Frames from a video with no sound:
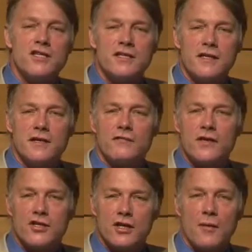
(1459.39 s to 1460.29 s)
is the
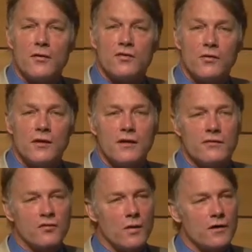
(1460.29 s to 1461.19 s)
innovation opportunity of
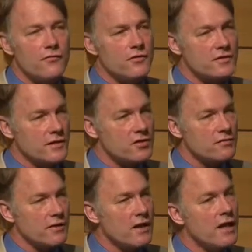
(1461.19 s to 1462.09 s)
the 21st
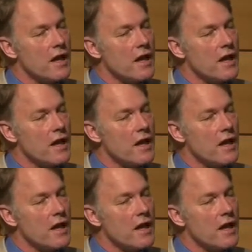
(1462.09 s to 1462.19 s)
century.